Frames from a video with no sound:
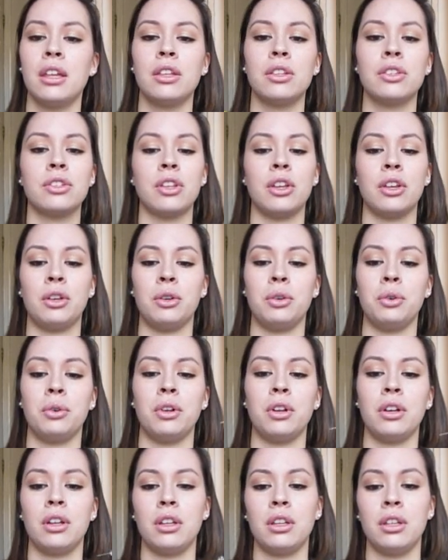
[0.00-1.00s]

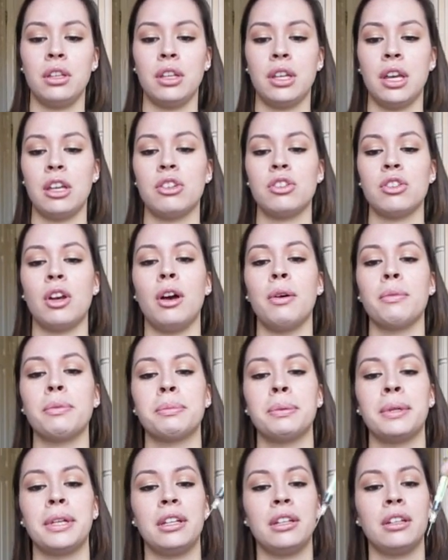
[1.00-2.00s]
So you get your sharps
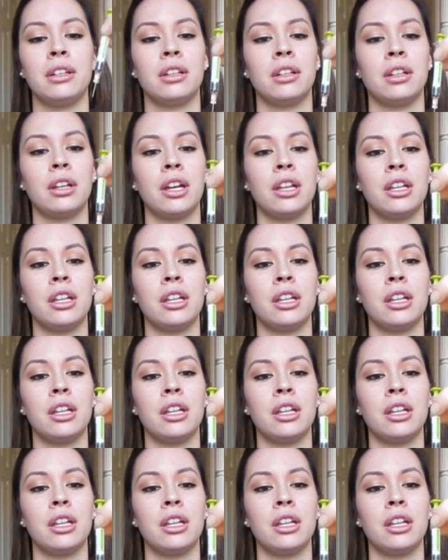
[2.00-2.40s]
bin